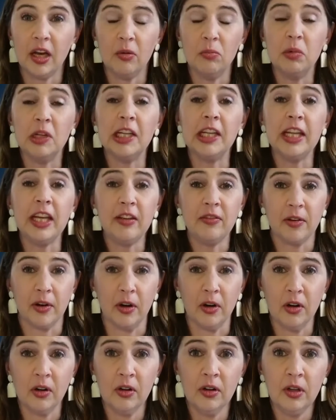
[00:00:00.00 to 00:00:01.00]
a
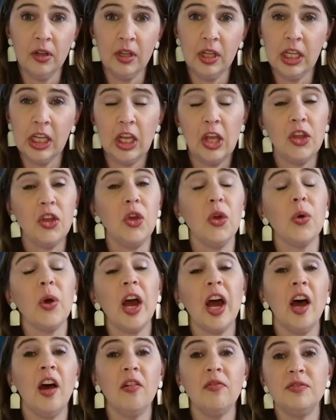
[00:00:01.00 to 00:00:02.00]
believer, you
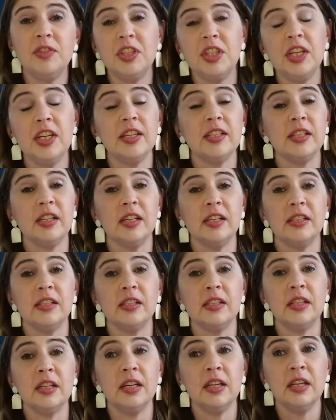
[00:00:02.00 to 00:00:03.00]
have
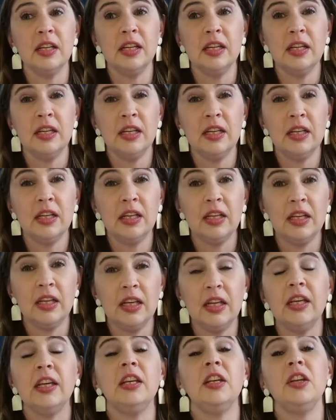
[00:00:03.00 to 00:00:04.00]
Jesus
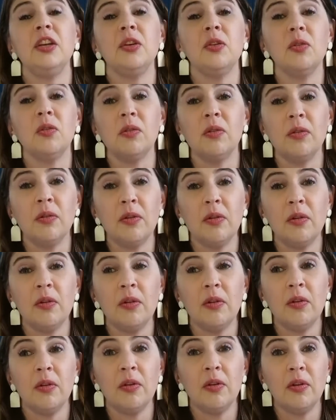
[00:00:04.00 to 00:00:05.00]
in you
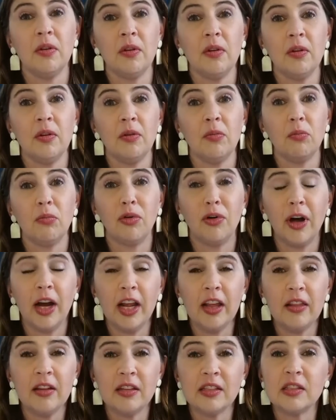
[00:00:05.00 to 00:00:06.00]

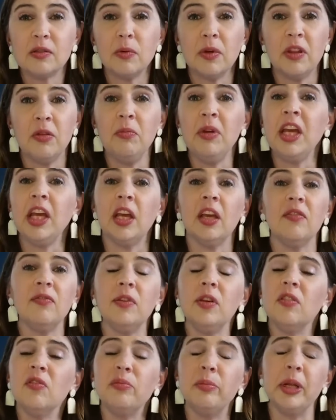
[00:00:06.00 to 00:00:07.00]
Pray this with me if
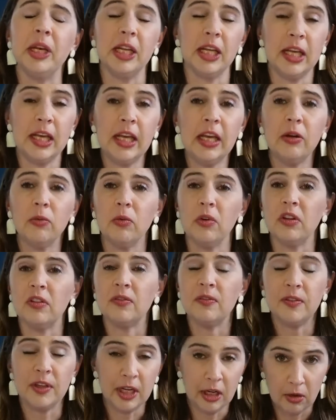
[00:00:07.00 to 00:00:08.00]
you've been hit with
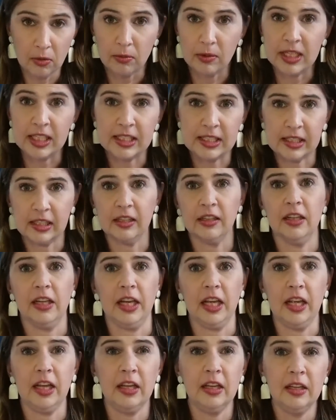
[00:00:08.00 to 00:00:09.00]
fear
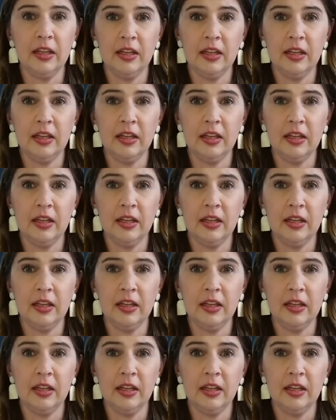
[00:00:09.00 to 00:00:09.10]
recently.